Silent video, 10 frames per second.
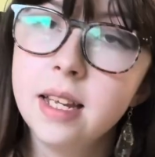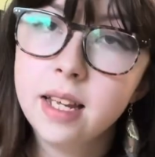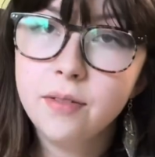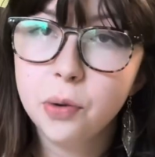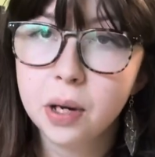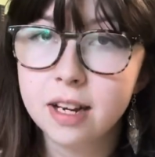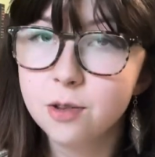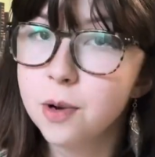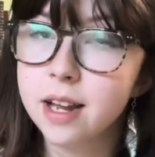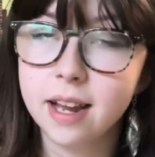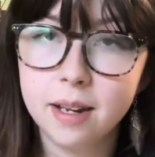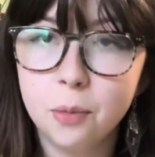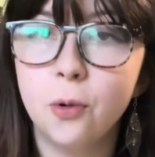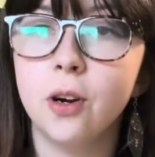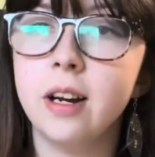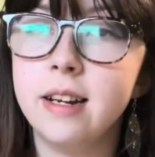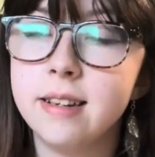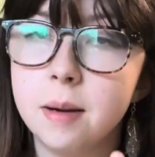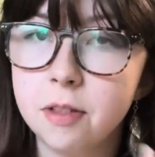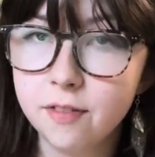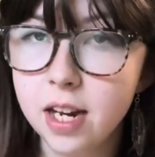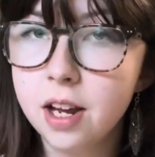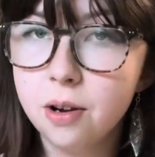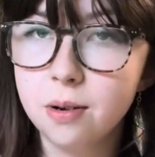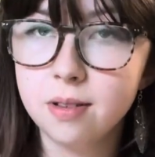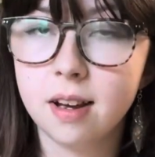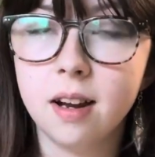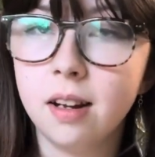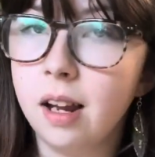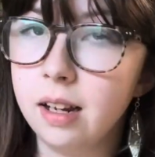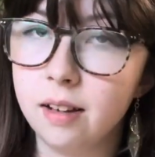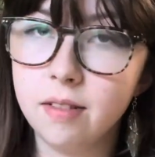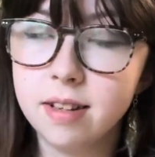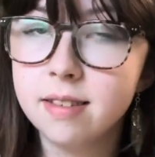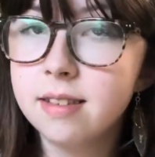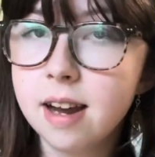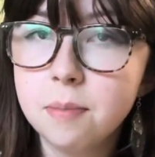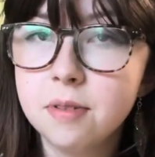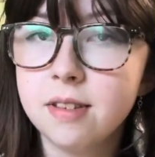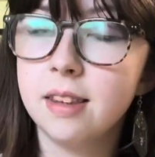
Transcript: If you guys want any more in-depth videos on any of these steps,